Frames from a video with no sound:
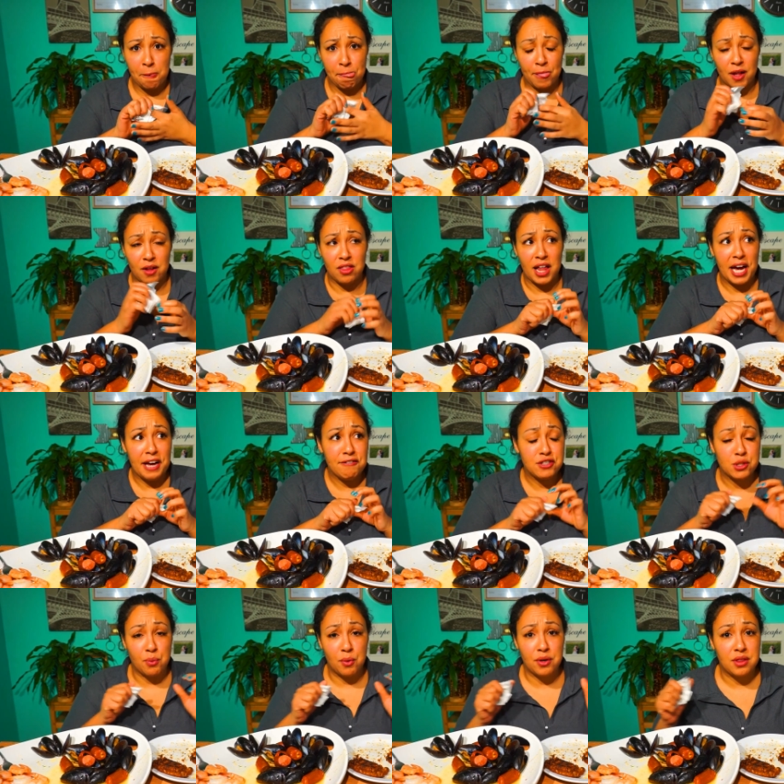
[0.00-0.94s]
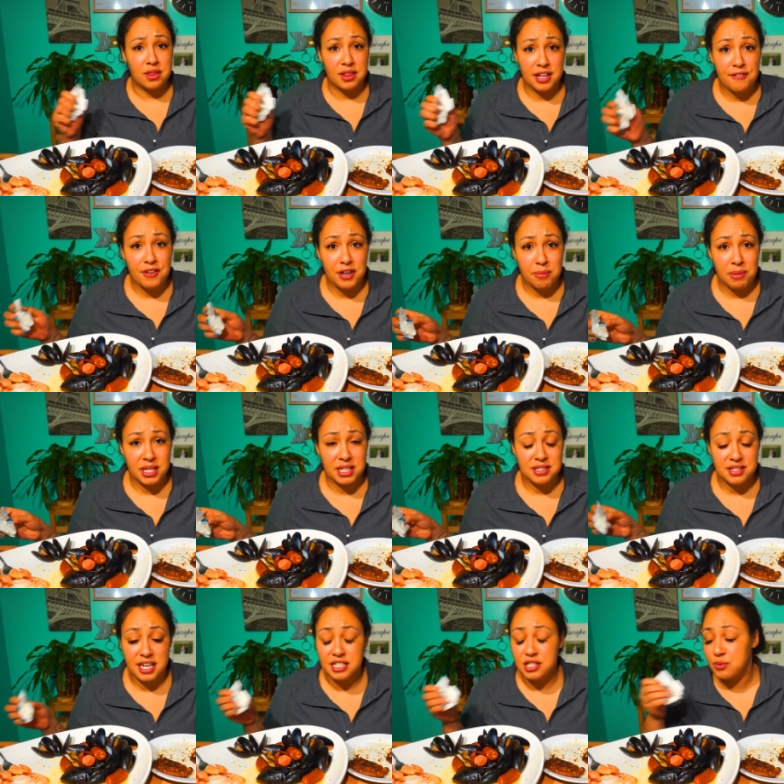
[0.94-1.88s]
life's worth living because
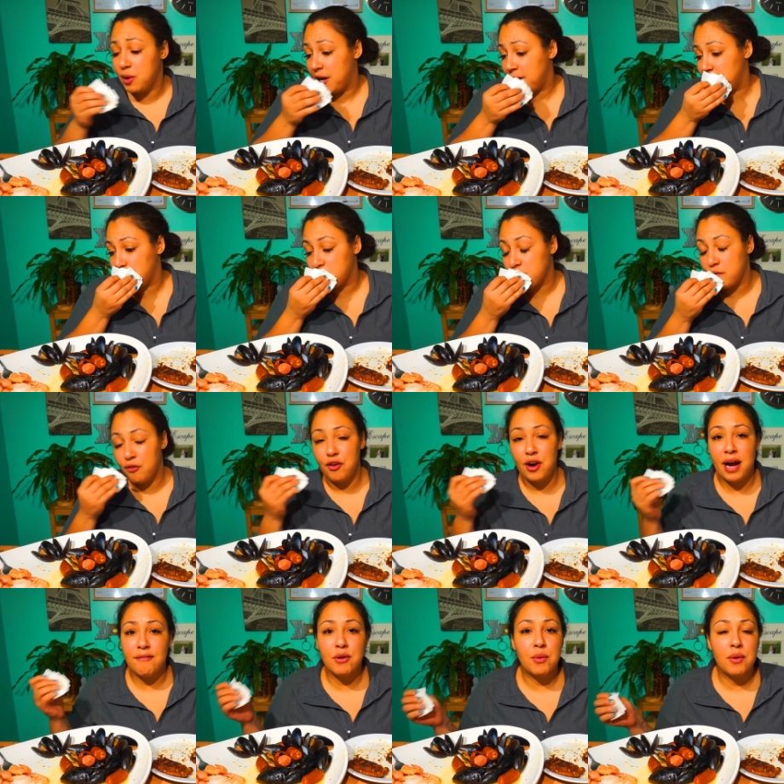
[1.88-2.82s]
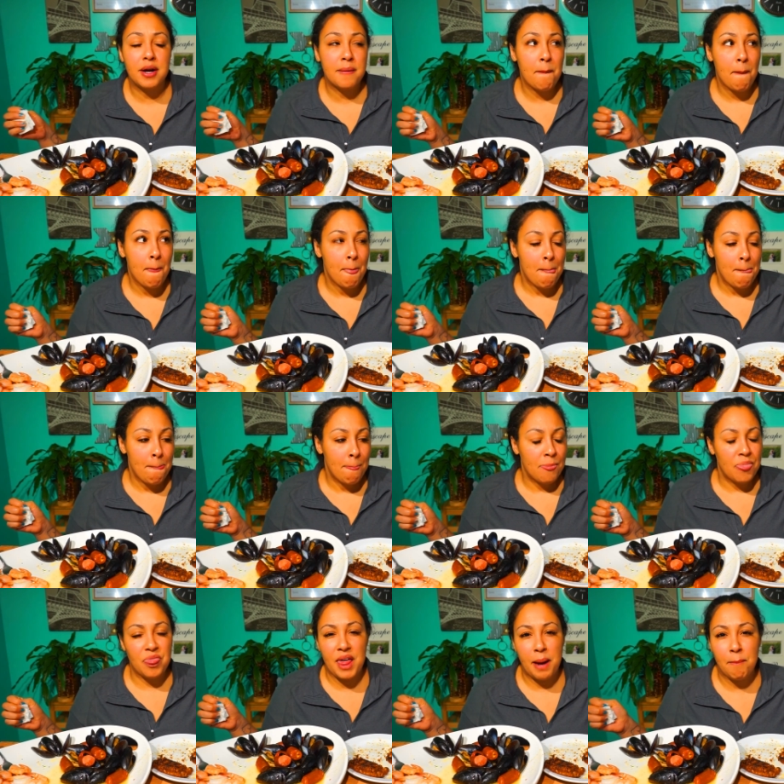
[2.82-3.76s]
guess what? For everyone
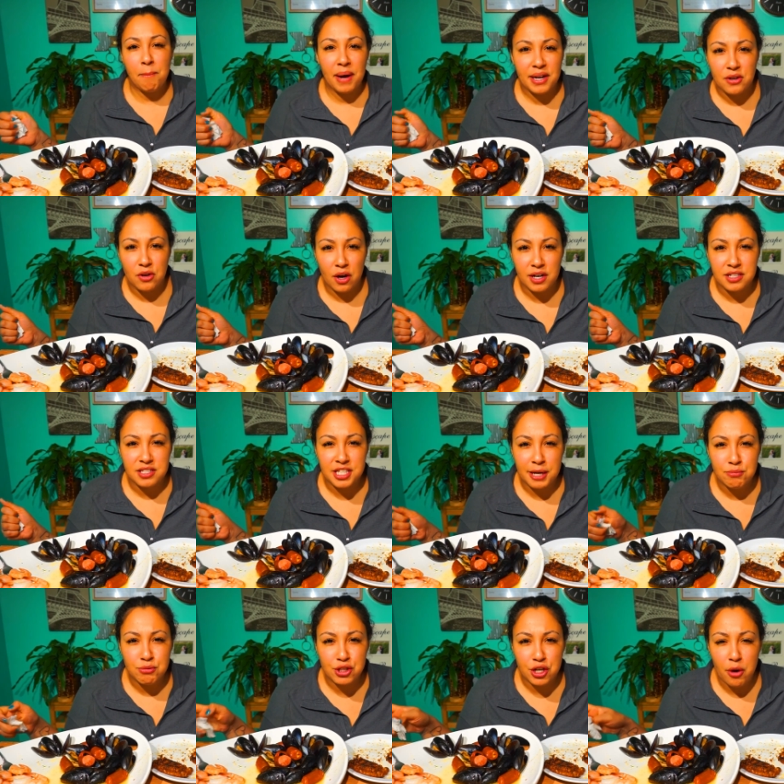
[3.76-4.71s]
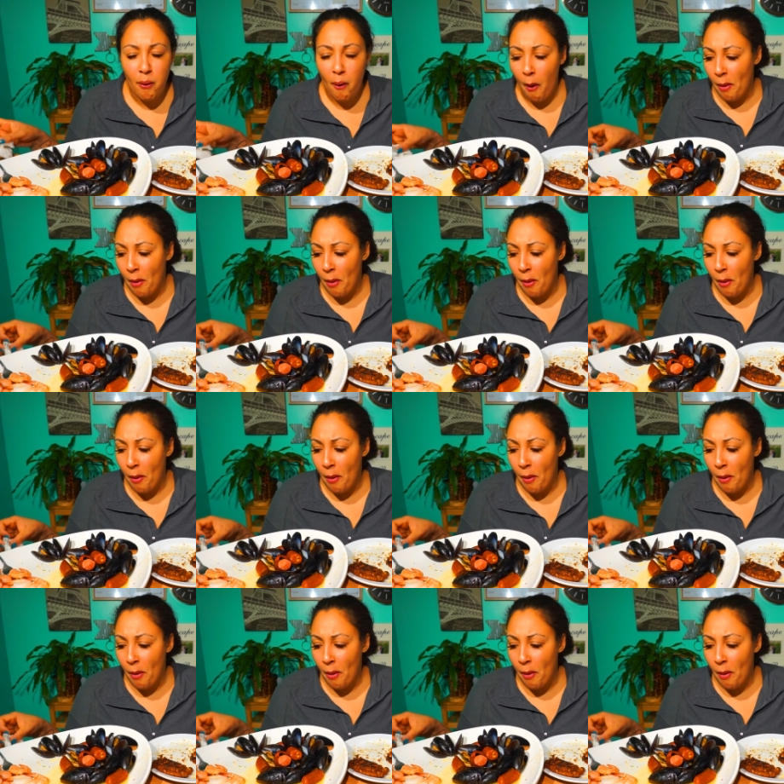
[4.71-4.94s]
that might not accept you,